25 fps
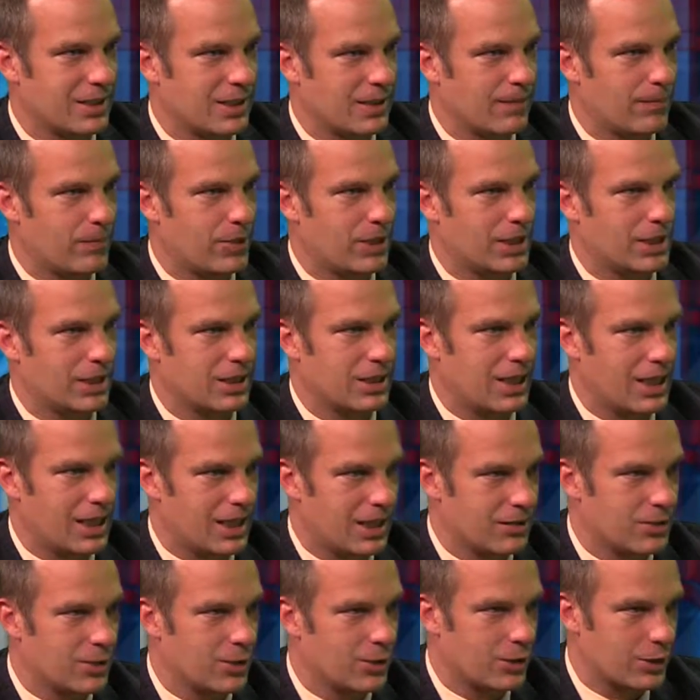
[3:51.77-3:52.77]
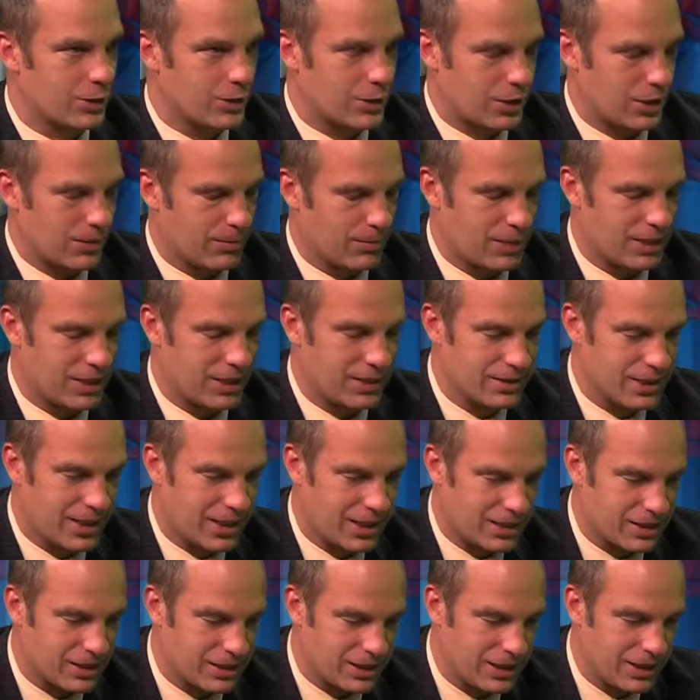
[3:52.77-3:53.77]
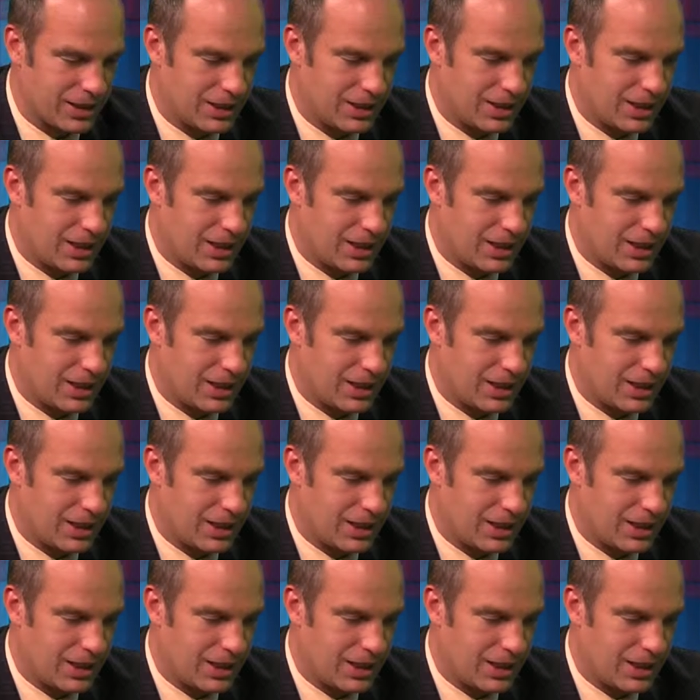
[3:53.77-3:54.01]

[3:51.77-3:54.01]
company. Yeah, a Turkish company, exactly.